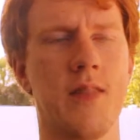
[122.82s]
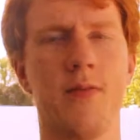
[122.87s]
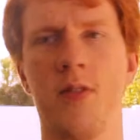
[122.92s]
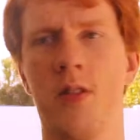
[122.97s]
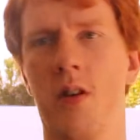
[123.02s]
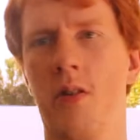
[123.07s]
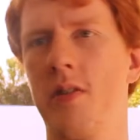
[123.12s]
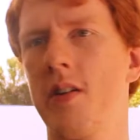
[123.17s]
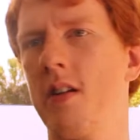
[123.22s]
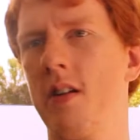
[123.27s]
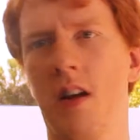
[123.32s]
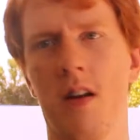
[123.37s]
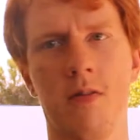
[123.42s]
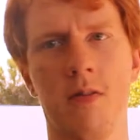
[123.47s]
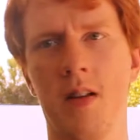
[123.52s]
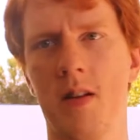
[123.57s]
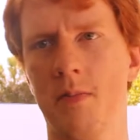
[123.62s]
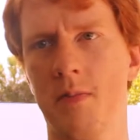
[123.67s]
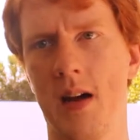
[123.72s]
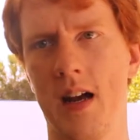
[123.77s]
even though they're not
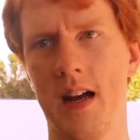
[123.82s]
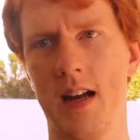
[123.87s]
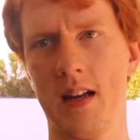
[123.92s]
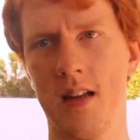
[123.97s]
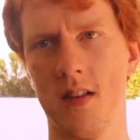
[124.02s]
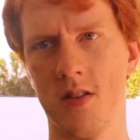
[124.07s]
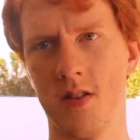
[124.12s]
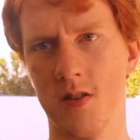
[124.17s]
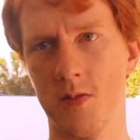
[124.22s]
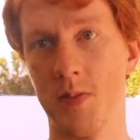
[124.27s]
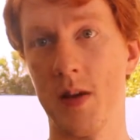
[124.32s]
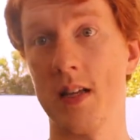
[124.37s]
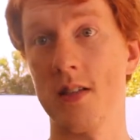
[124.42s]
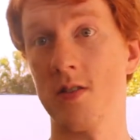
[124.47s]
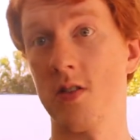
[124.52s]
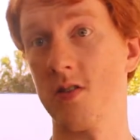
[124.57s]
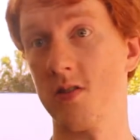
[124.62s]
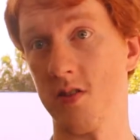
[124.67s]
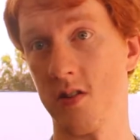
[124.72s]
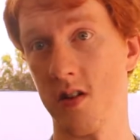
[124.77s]
written by any of those bands,
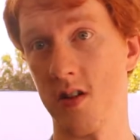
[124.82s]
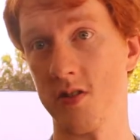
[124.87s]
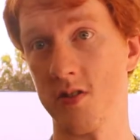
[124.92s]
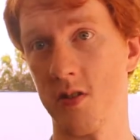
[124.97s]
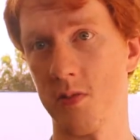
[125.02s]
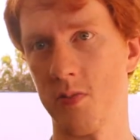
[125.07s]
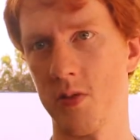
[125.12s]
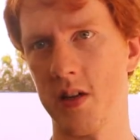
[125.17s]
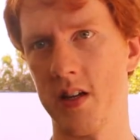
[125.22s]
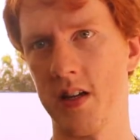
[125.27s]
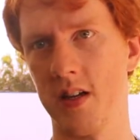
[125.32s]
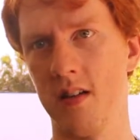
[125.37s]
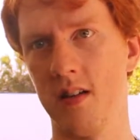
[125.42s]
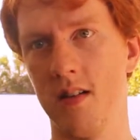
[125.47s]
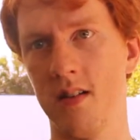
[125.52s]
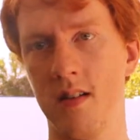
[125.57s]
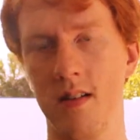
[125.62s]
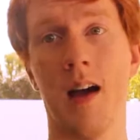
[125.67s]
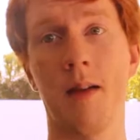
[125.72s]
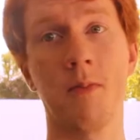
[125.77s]
those are also pretty
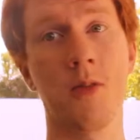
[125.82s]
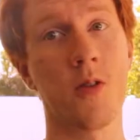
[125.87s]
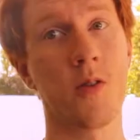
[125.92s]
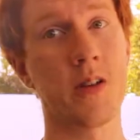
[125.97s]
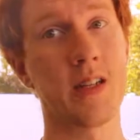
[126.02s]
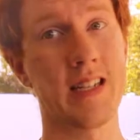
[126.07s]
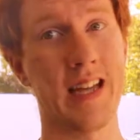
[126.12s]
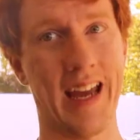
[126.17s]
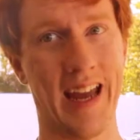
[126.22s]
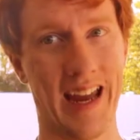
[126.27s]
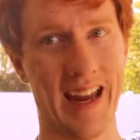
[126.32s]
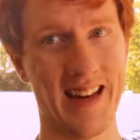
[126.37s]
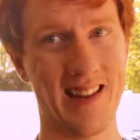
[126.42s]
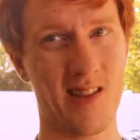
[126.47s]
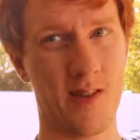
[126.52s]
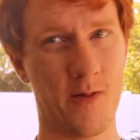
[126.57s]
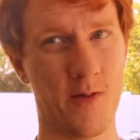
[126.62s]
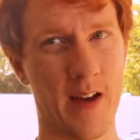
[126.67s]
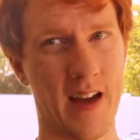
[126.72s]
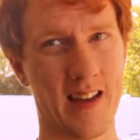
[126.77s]
good. I'm going to hate
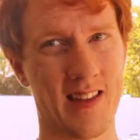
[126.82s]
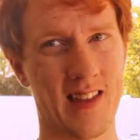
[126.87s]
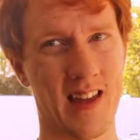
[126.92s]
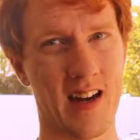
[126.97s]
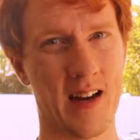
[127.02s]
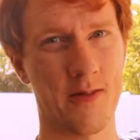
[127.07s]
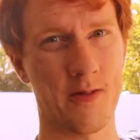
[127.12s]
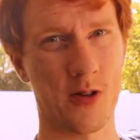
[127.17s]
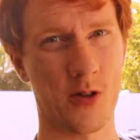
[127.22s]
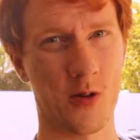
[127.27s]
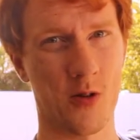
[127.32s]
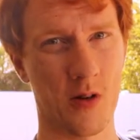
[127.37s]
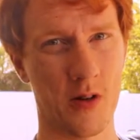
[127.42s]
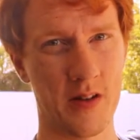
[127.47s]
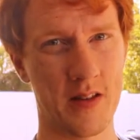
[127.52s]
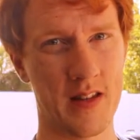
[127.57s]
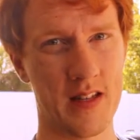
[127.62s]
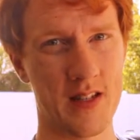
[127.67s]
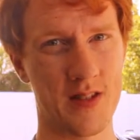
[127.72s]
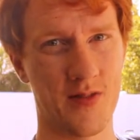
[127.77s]
the fact that I
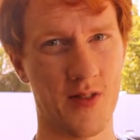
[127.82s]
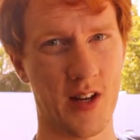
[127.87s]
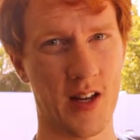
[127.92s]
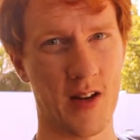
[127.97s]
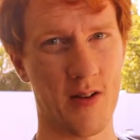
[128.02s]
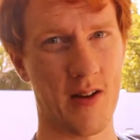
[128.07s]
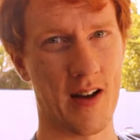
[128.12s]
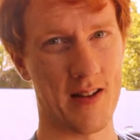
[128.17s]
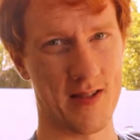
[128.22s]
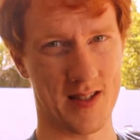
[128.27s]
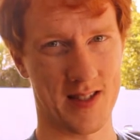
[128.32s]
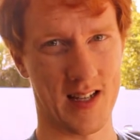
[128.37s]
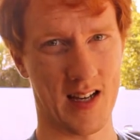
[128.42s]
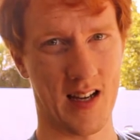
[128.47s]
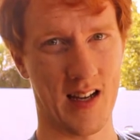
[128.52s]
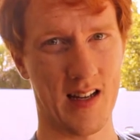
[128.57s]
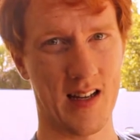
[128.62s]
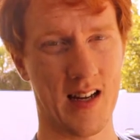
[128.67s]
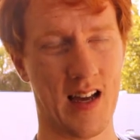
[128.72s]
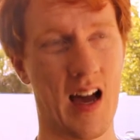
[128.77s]
recorded this video
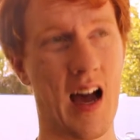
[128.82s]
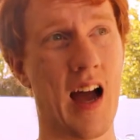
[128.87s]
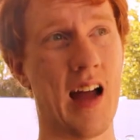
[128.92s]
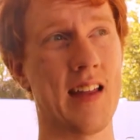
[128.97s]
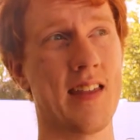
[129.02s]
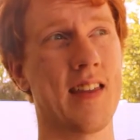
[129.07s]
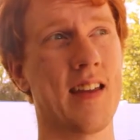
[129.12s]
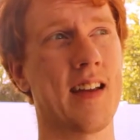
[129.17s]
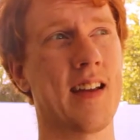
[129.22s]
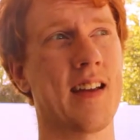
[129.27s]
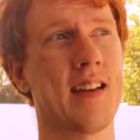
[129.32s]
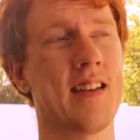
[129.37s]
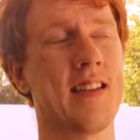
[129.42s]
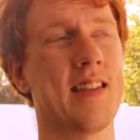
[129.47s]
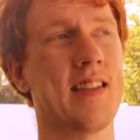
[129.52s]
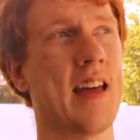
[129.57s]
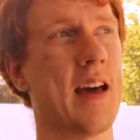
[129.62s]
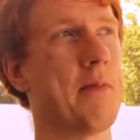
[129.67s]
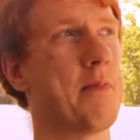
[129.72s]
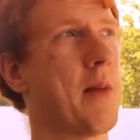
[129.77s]
outside. I think
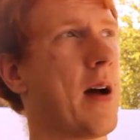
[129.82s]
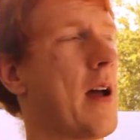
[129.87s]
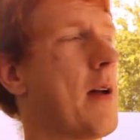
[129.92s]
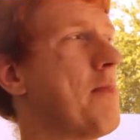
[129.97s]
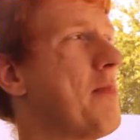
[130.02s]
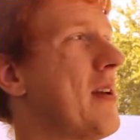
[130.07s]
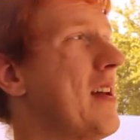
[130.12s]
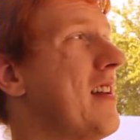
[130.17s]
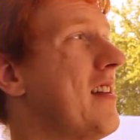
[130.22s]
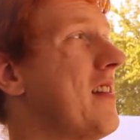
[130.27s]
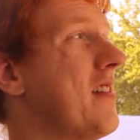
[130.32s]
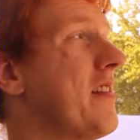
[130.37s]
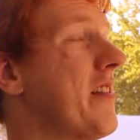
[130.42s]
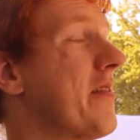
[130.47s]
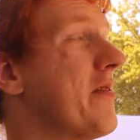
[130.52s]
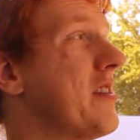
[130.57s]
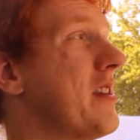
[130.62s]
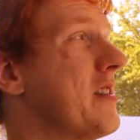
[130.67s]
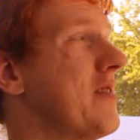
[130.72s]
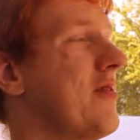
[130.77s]
that my opinion
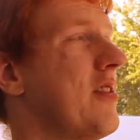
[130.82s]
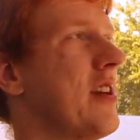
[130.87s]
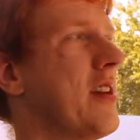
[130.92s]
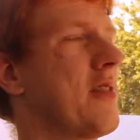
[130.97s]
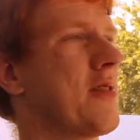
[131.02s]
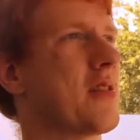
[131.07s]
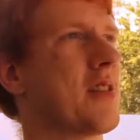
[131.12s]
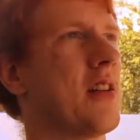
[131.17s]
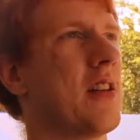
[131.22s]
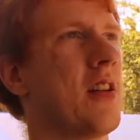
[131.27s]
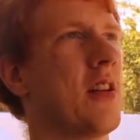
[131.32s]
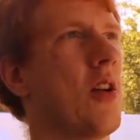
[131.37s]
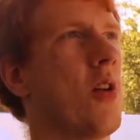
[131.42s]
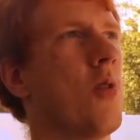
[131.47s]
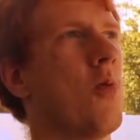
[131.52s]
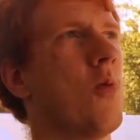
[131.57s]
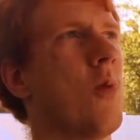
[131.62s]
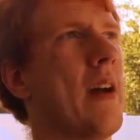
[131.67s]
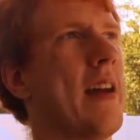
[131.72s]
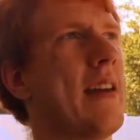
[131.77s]
of this video is going to go
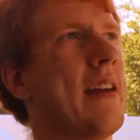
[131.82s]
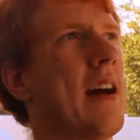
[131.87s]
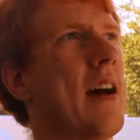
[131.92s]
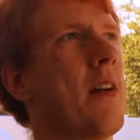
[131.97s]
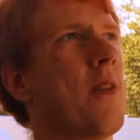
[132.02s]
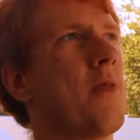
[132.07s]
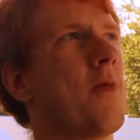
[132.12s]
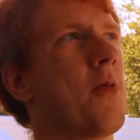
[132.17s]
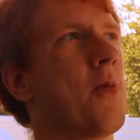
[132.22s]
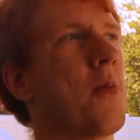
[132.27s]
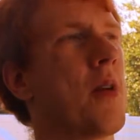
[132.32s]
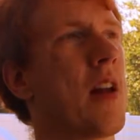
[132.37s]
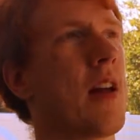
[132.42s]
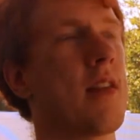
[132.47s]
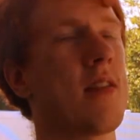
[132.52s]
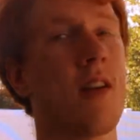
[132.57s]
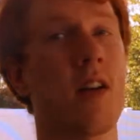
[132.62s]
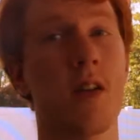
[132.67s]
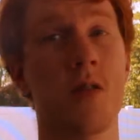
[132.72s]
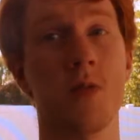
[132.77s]
way down from what I
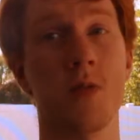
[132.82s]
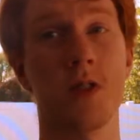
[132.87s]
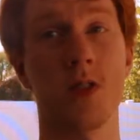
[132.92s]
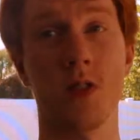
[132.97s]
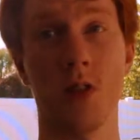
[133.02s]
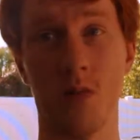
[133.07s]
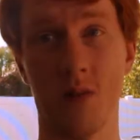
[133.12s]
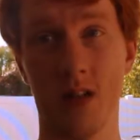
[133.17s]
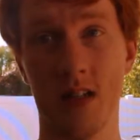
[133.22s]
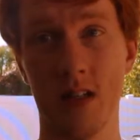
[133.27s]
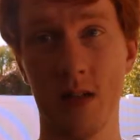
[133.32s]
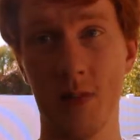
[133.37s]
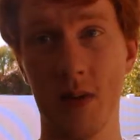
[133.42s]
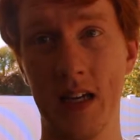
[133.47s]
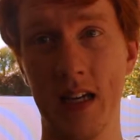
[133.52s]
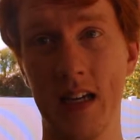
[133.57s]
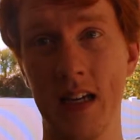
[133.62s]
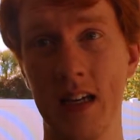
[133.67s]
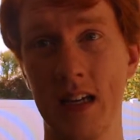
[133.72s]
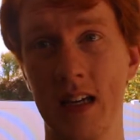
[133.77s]
thought it was going to
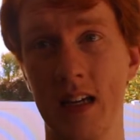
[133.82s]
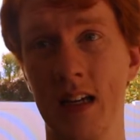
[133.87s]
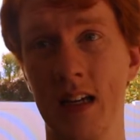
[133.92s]
be.